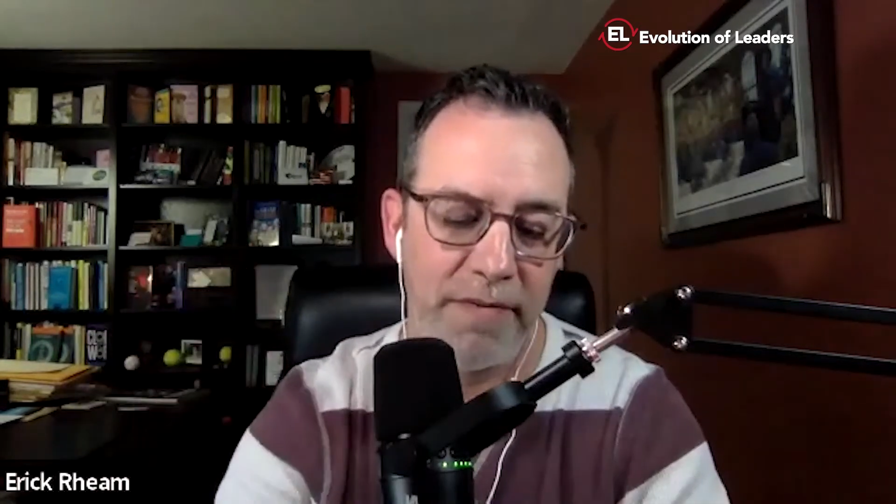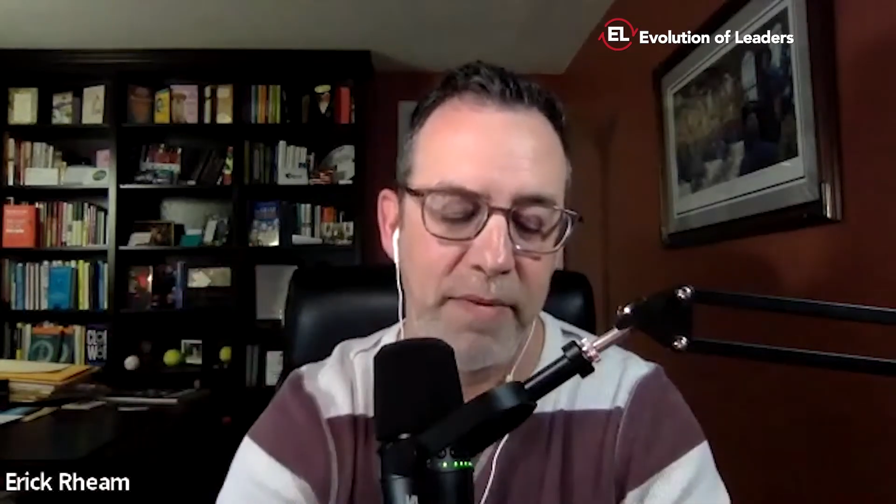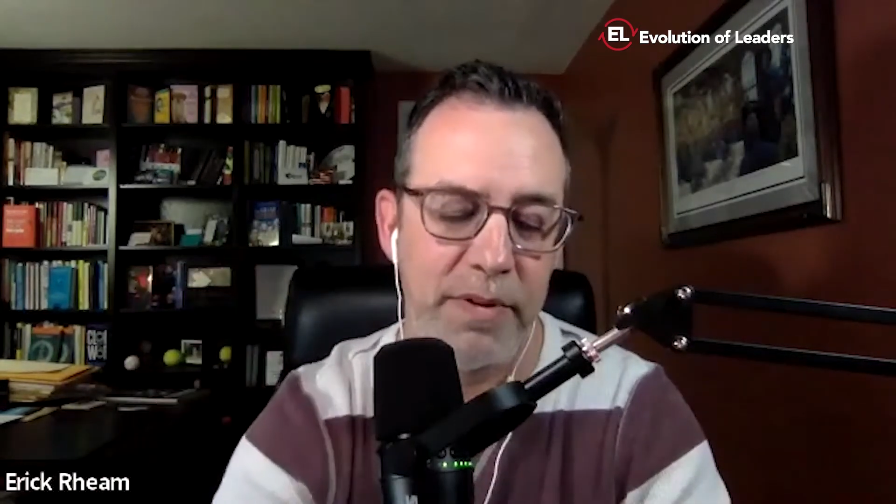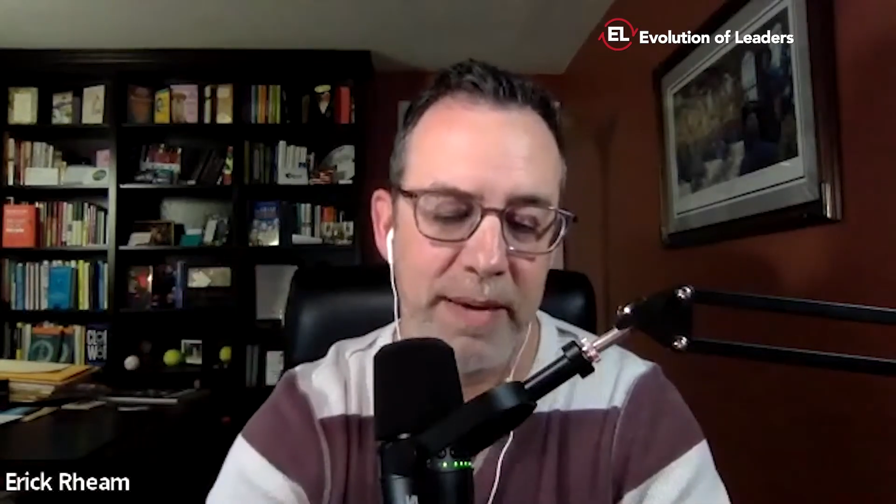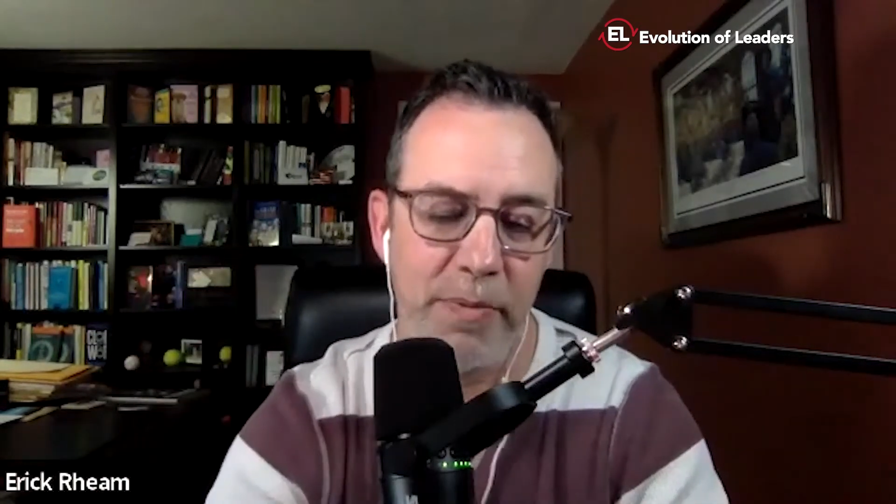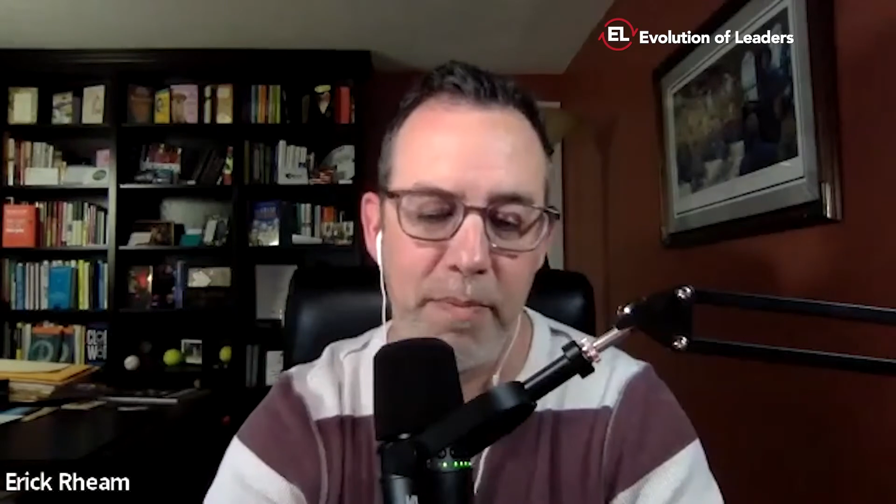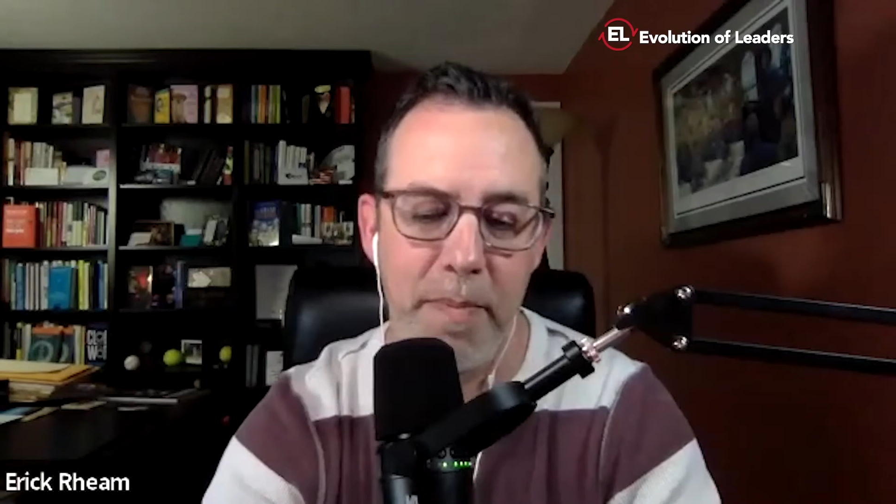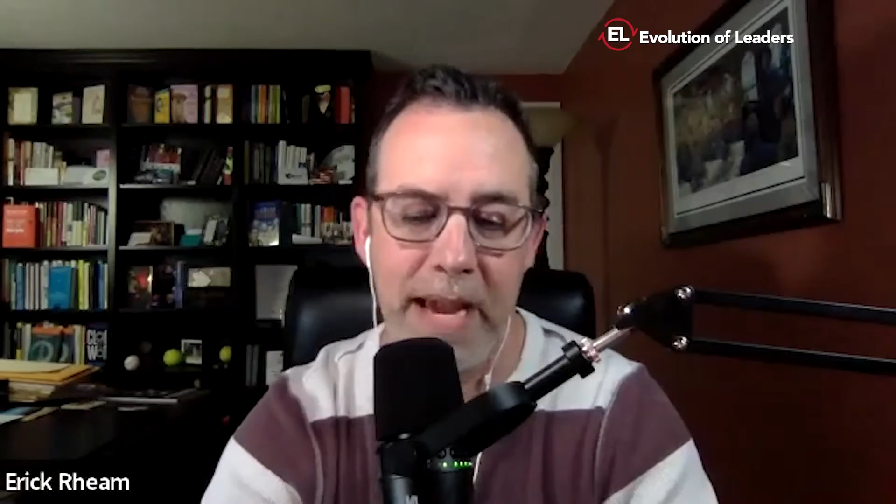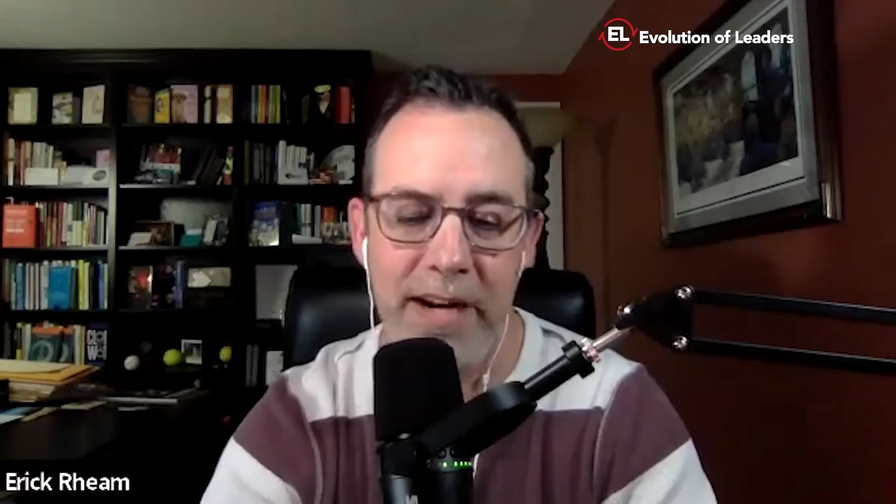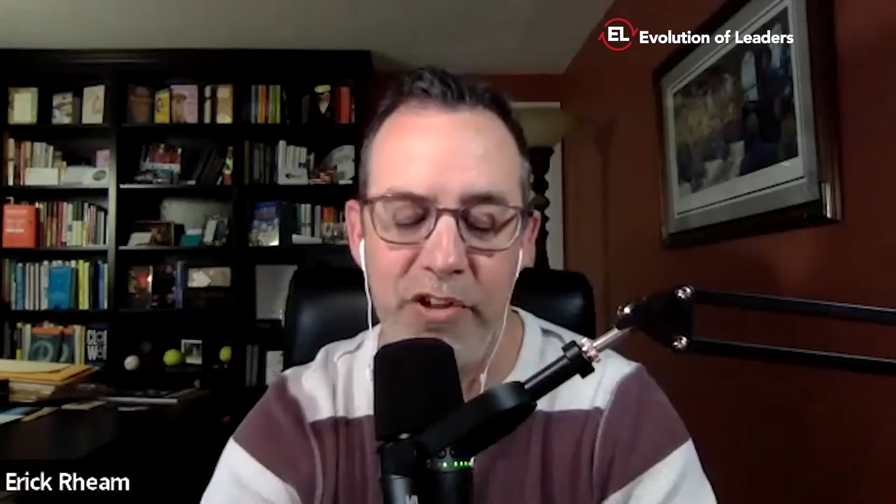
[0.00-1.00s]
I was able to
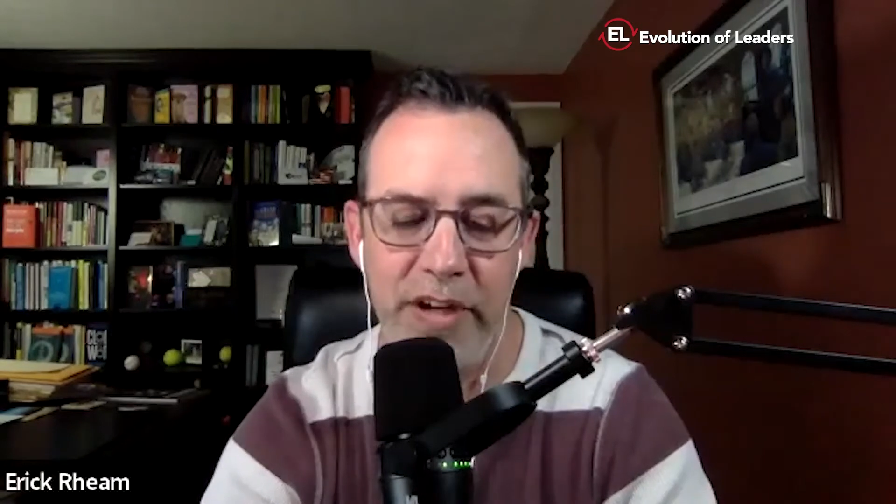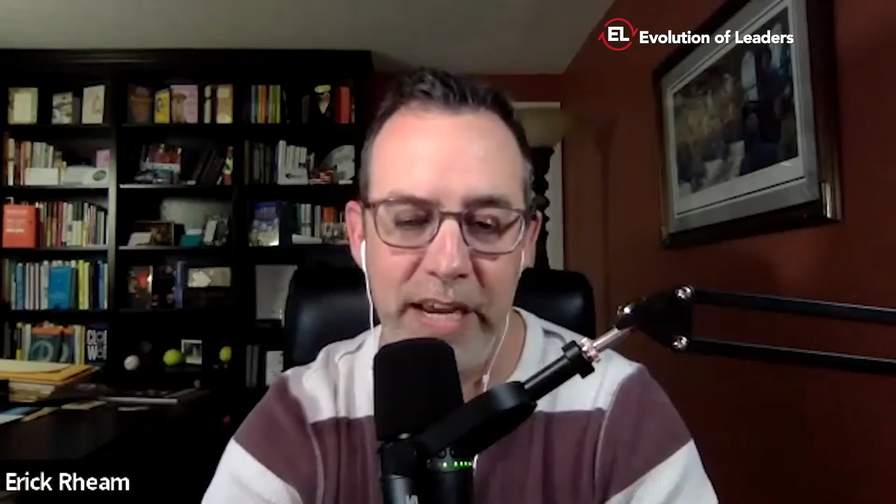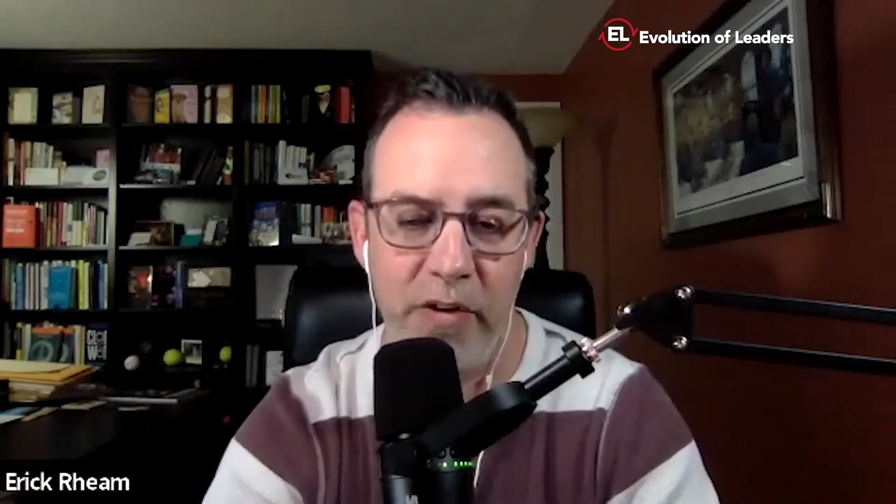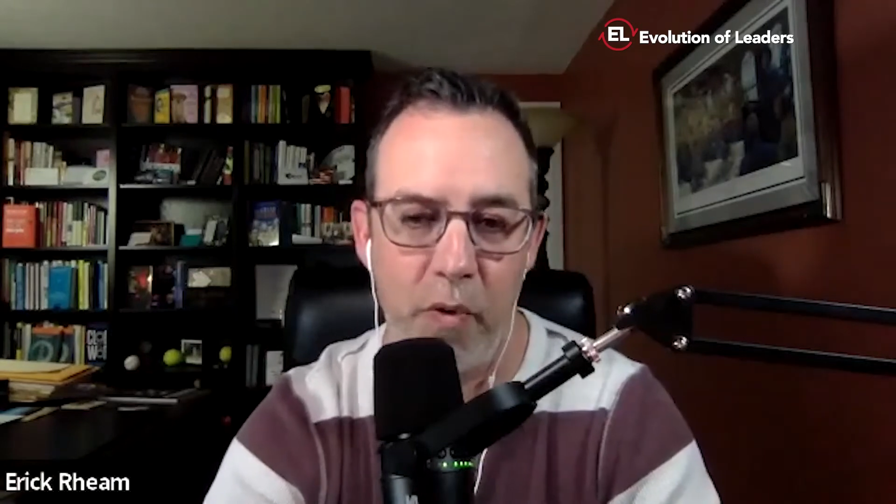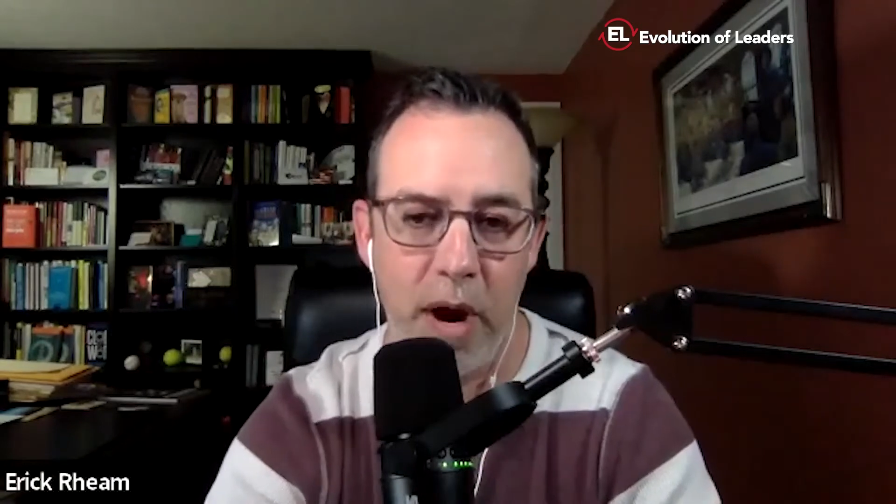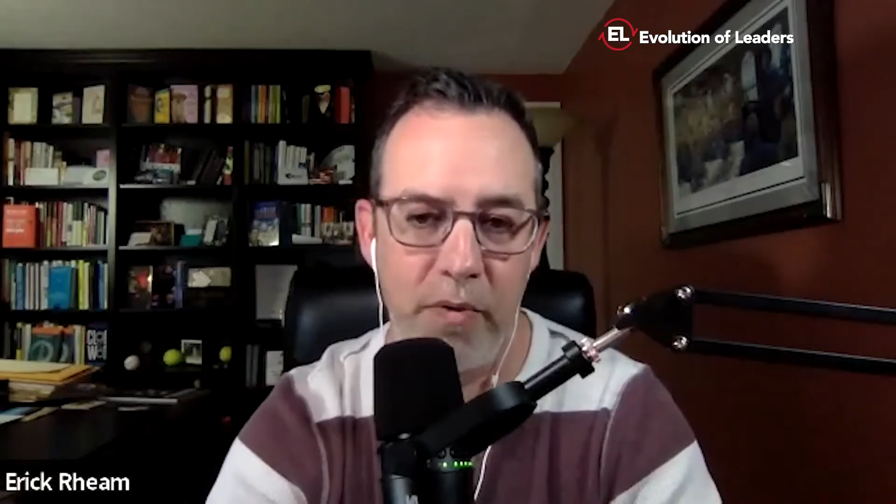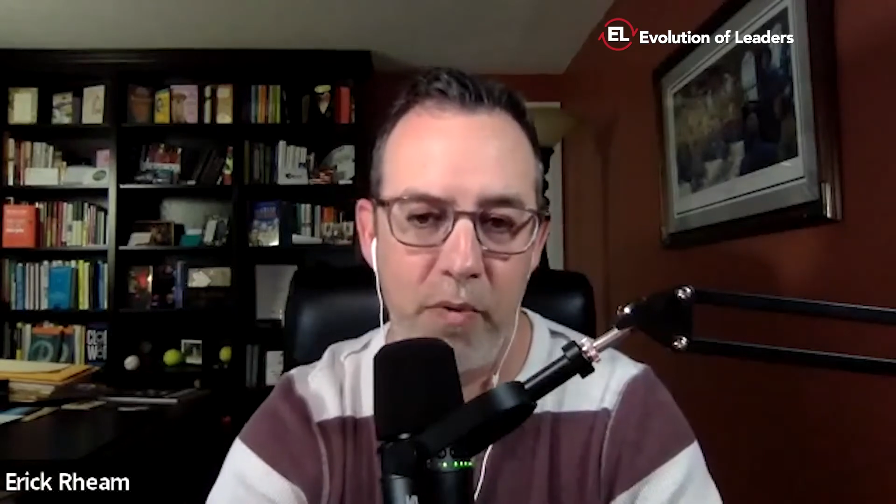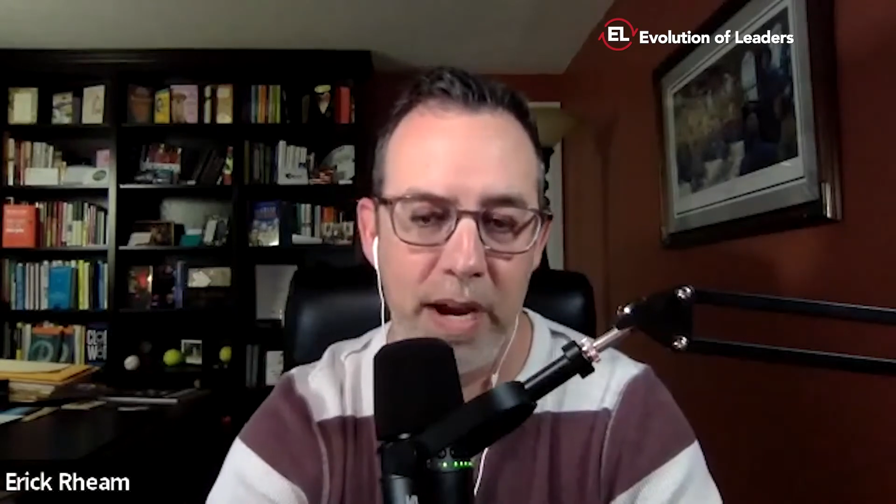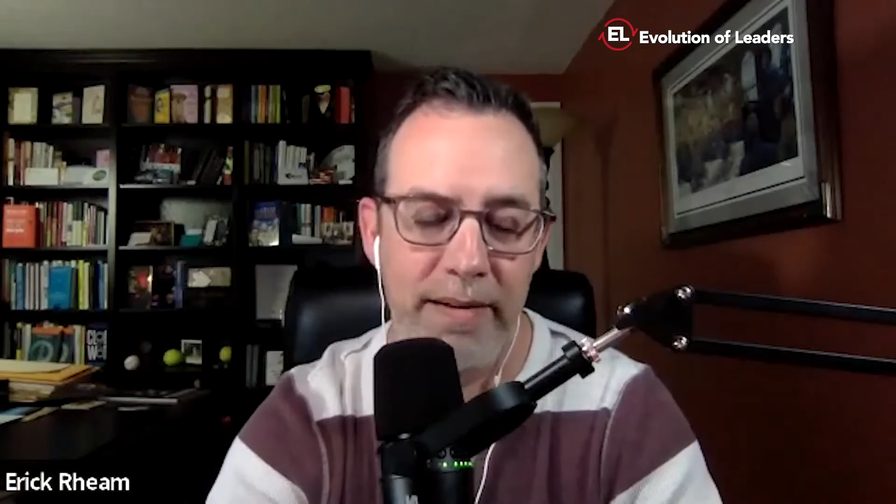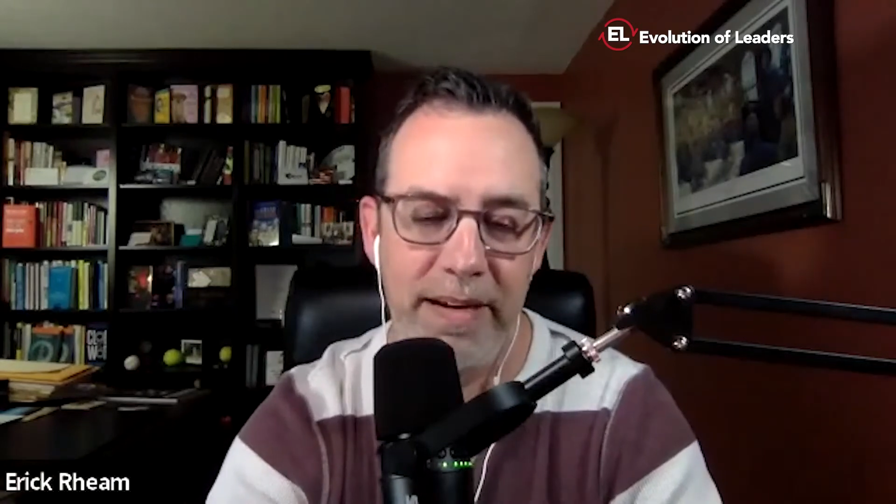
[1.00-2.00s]
manage it in a right way.